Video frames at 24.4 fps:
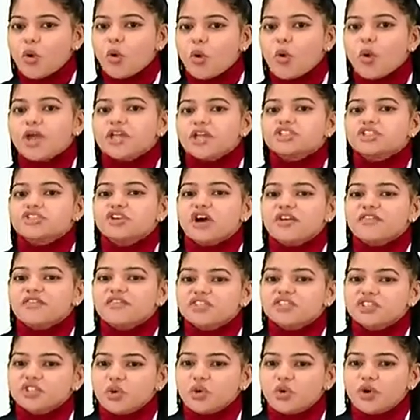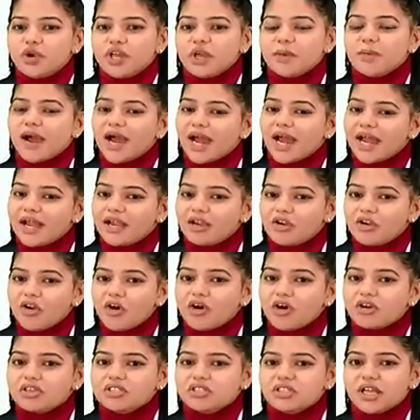OH of sodium
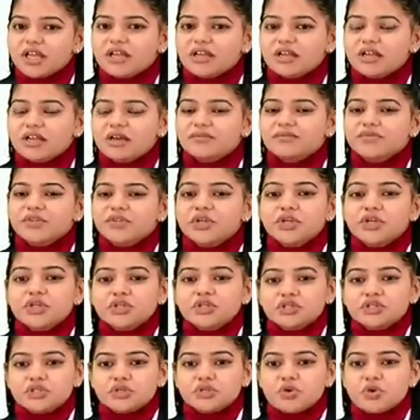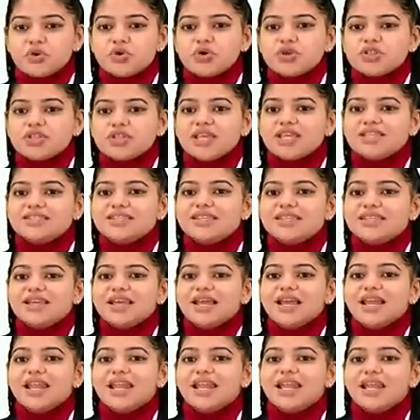hydroxide. So there is an
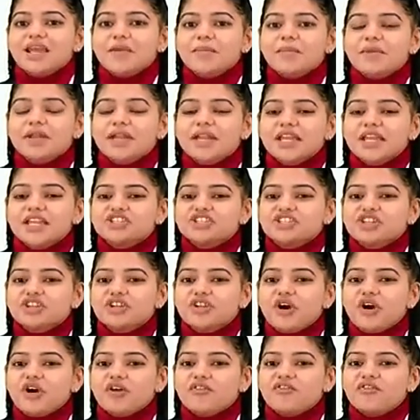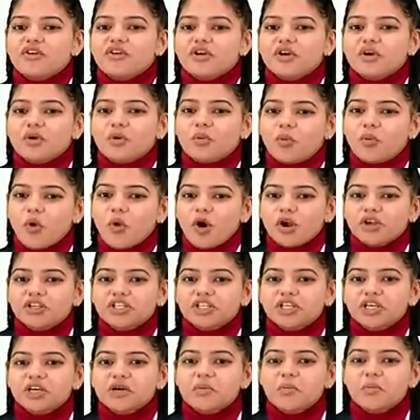elimination of
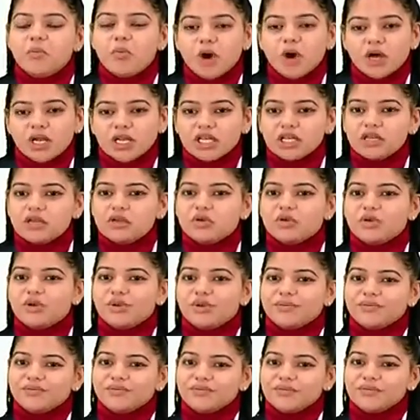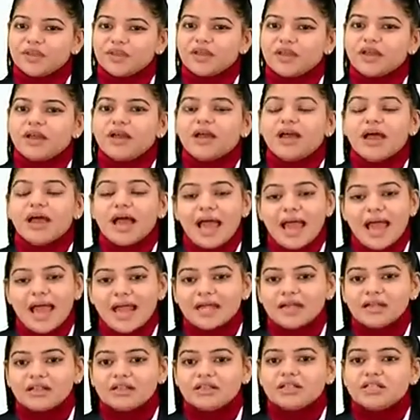water molecule,
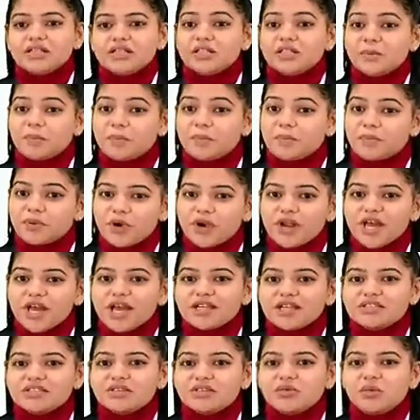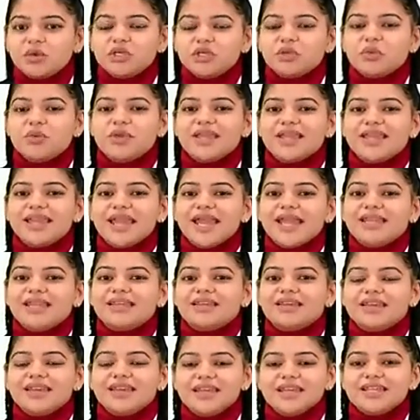and the product what we
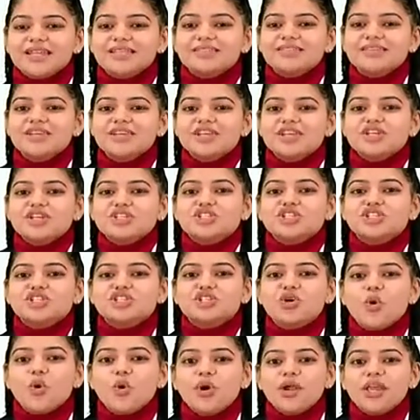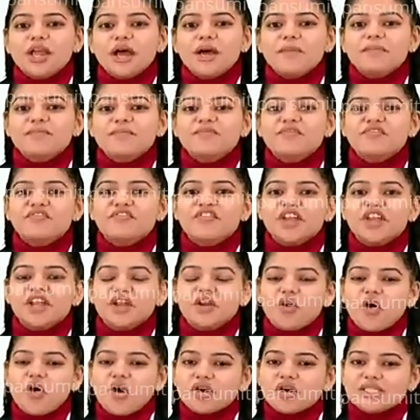get is sodium
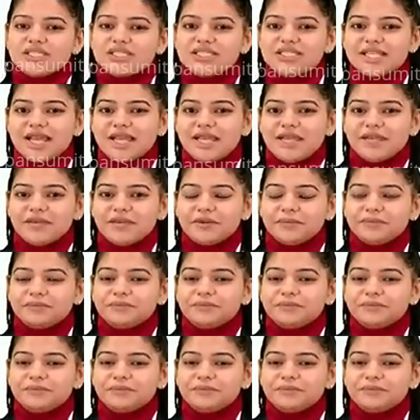phenoxide.